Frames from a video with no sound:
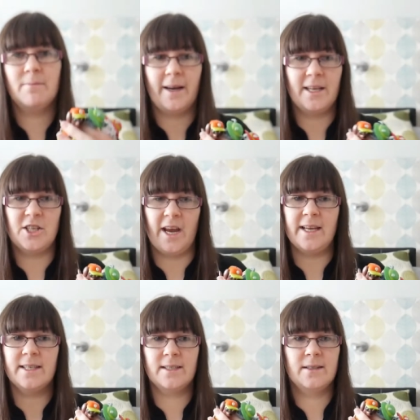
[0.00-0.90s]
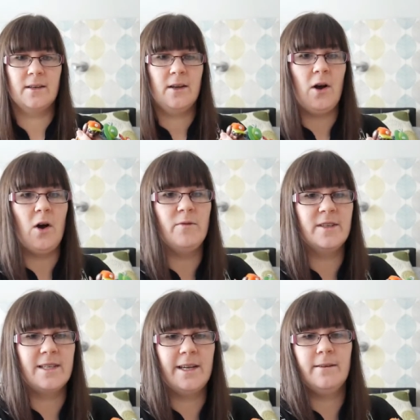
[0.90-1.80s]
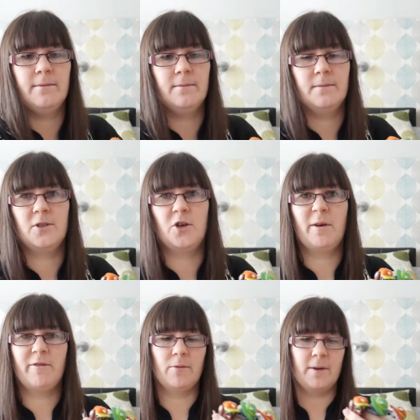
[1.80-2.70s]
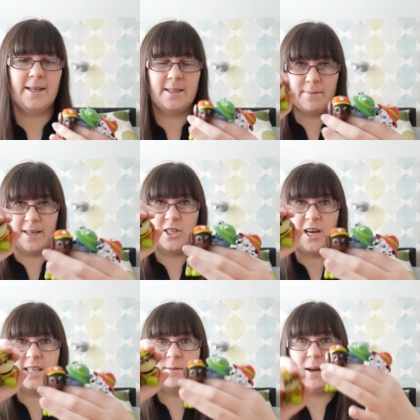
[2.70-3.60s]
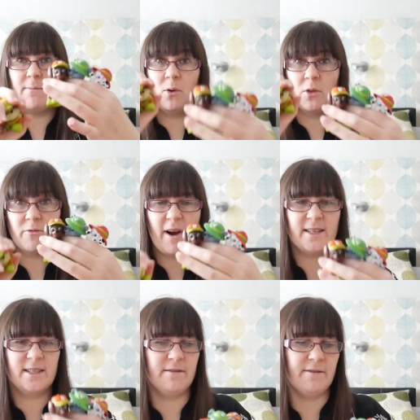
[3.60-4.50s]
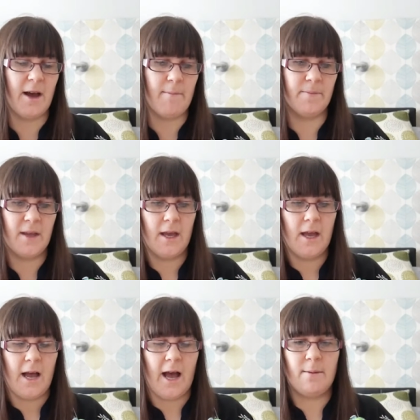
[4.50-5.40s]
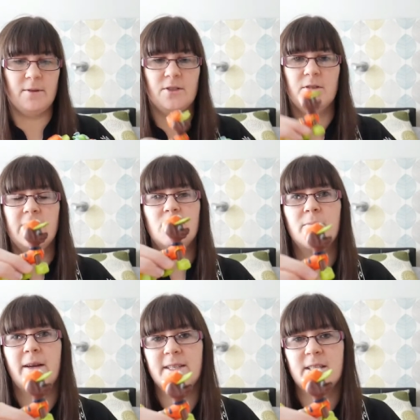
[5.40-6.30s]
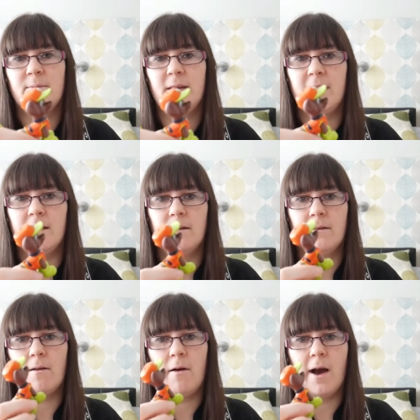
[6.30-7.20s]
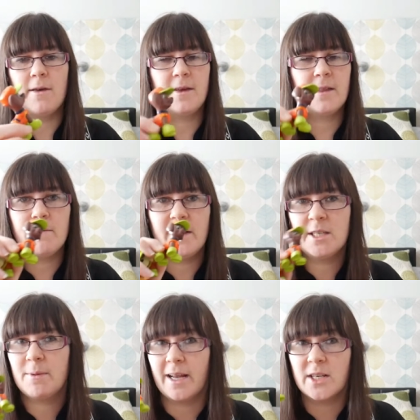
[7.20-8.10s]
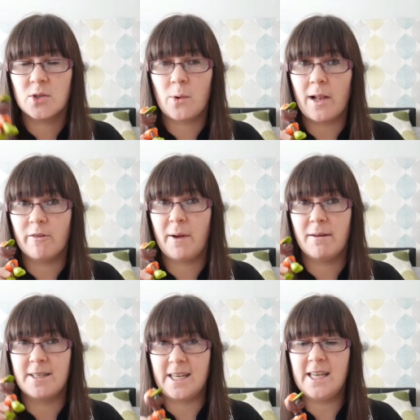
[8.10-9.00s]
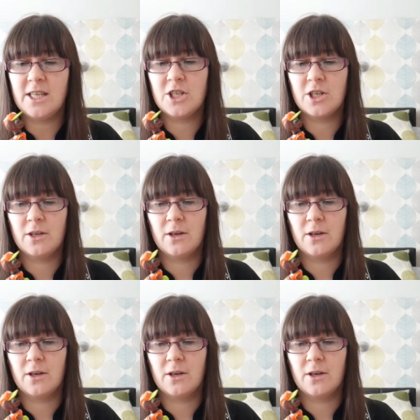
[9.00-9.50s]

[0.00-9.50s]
buy Chase, obviously. Oh, sorry, my phone. I didn't buy Chase, but I bought the rest of them. Um, so these were meant to be, I think they're meant to be like £12 each.